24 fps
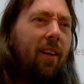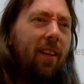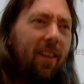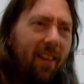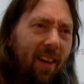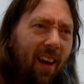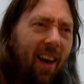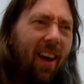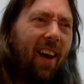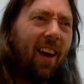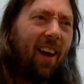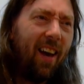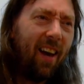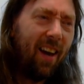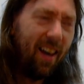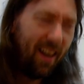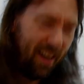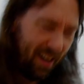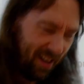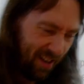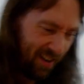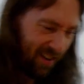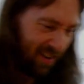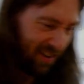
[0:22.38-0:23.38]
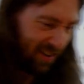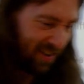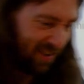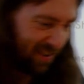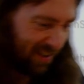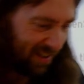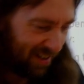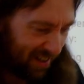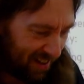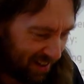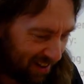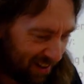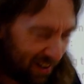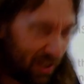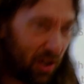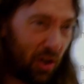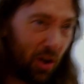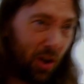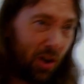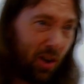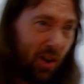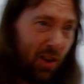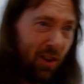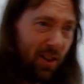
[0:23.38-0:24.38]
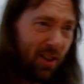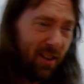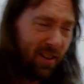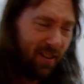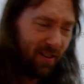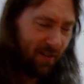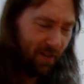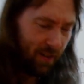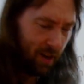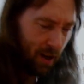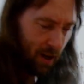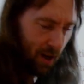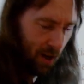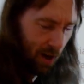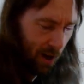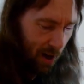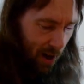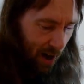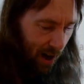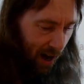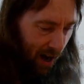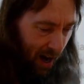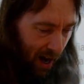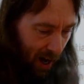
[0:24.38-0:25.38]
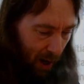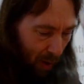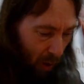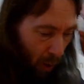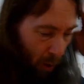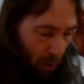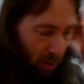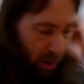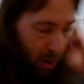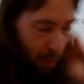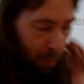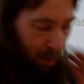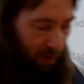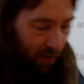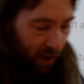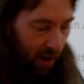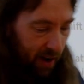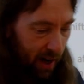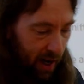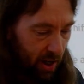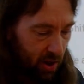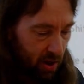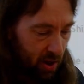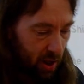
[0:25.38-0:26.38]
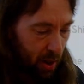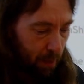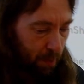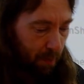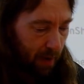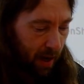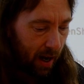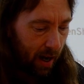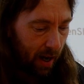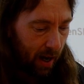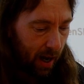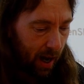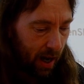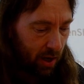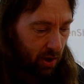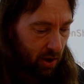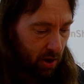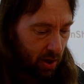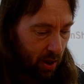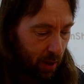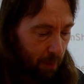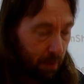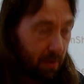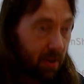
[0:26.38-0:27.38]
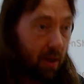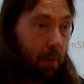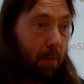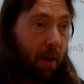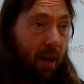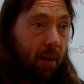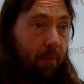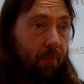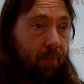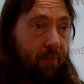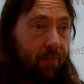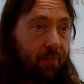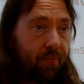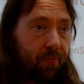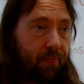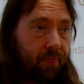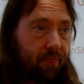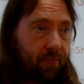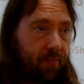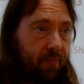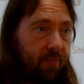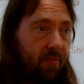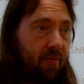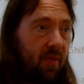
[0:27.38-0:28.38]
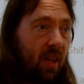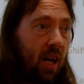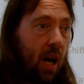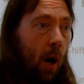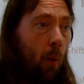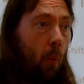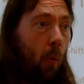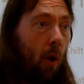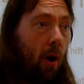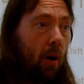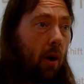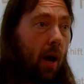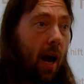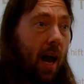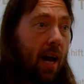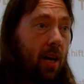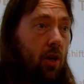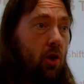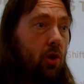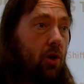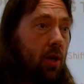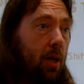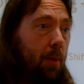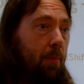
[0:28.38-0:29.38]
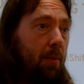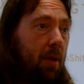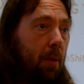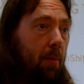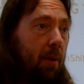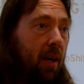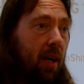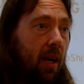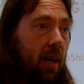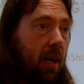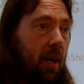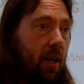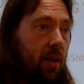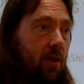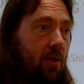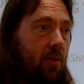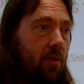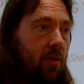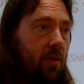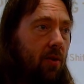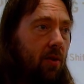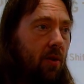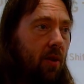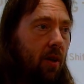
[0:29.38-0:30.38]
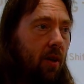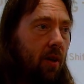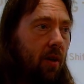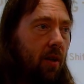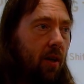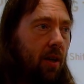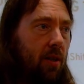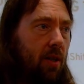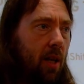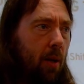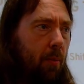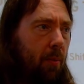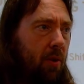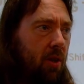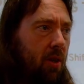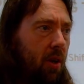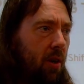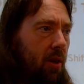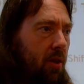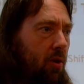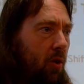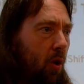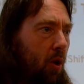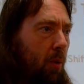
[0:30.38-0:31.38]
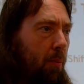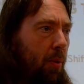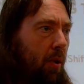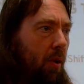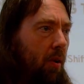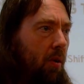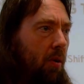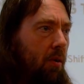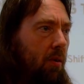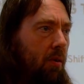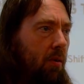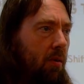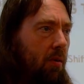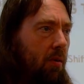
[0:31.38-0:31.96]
Yeah, shouldn't. Also provide edge sheet dipping. And what edge sheet dipping is, has anyone done a Docker pull?